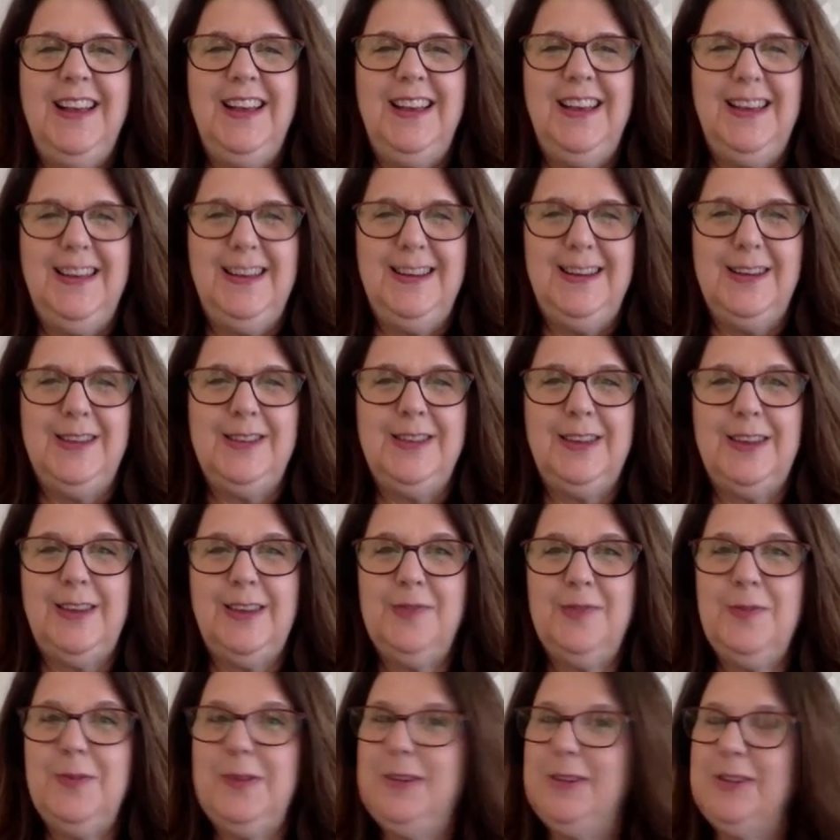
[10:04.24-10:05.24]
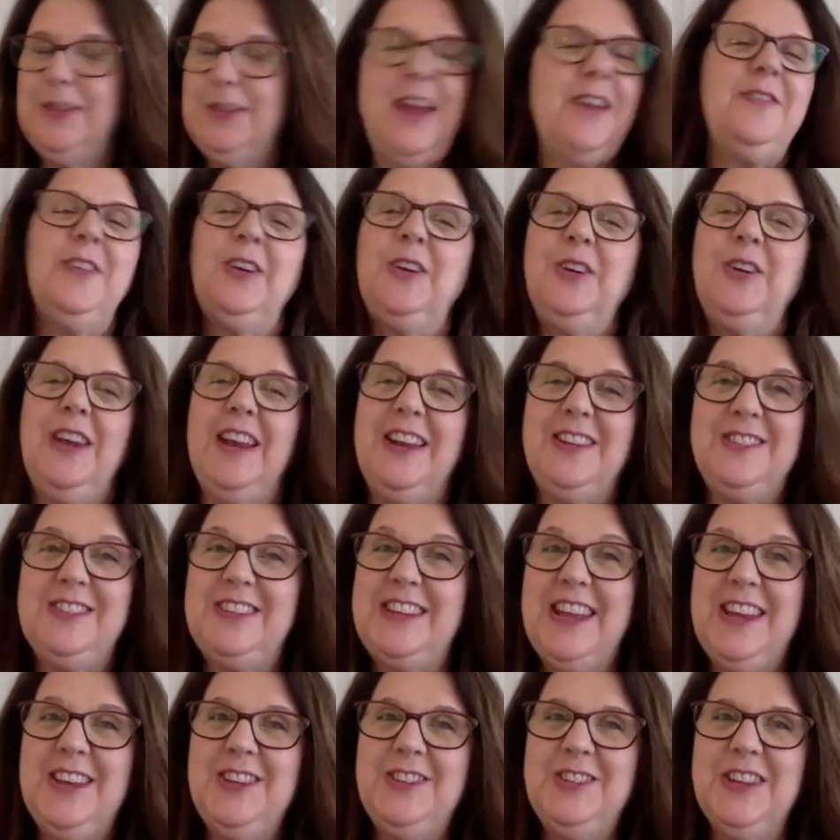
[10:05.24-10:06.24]
and I think everybody should have a good
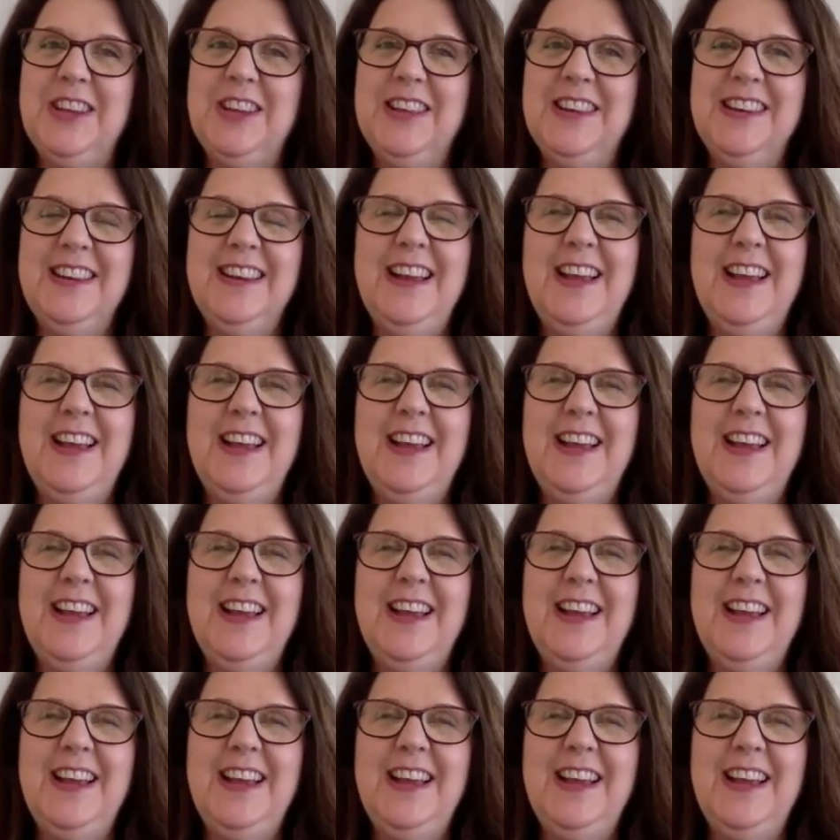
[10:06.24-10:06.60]
education.